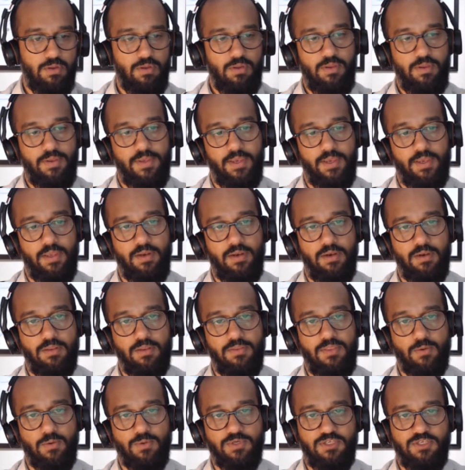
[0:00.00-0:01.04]
And
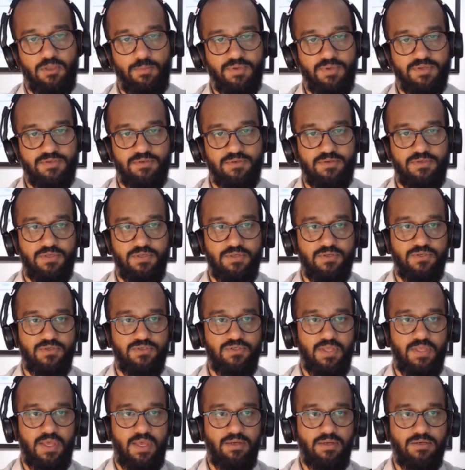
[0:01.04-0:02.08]
there were some businesses
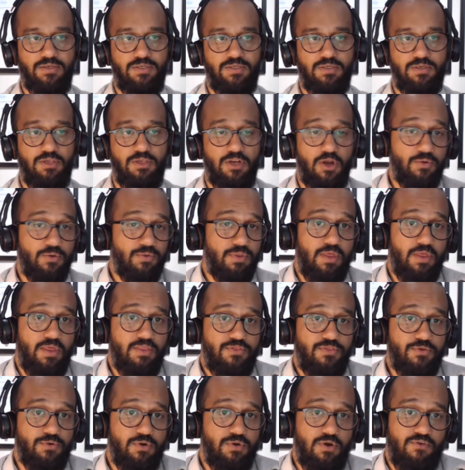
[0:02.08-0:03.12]
that, and
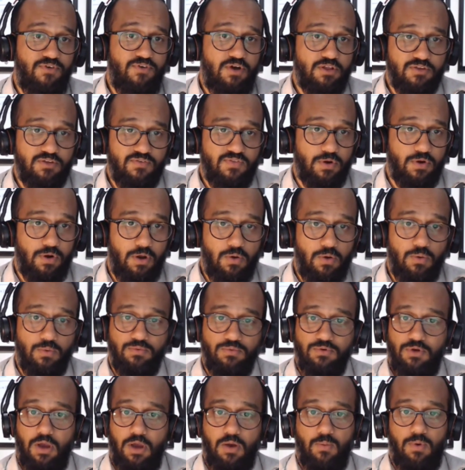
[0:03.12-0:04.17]
through no fault of their own,
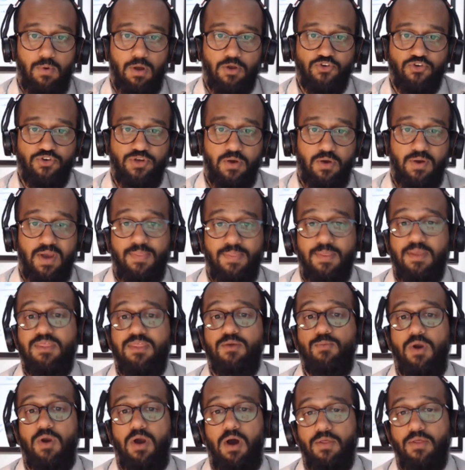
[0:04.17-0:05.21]
got washed out. And then there
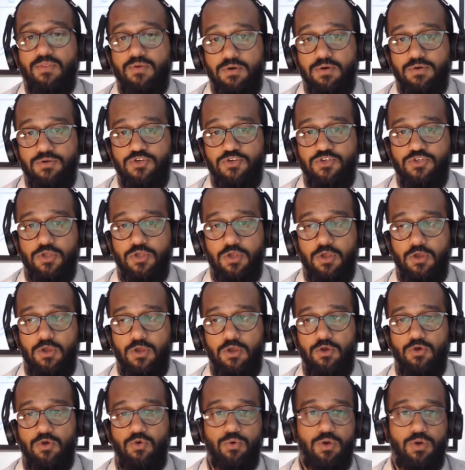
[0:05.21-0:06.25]
were others
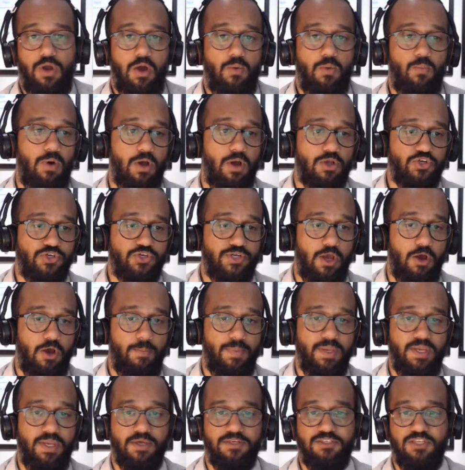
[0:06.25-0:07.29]
who got washed out
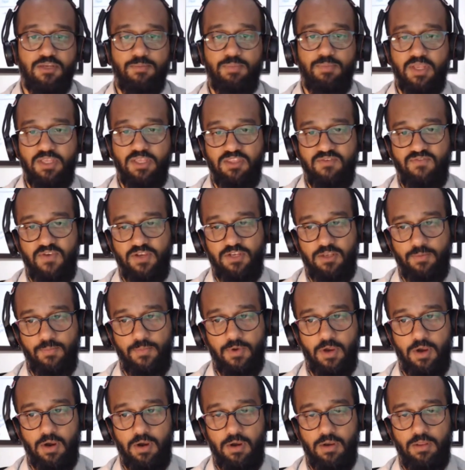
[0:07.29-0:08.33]
because they played the victim
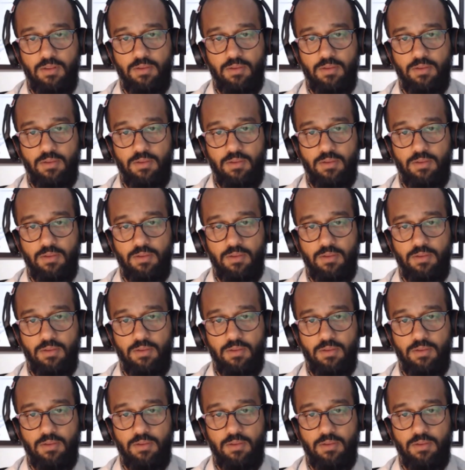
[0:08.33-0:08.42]
card.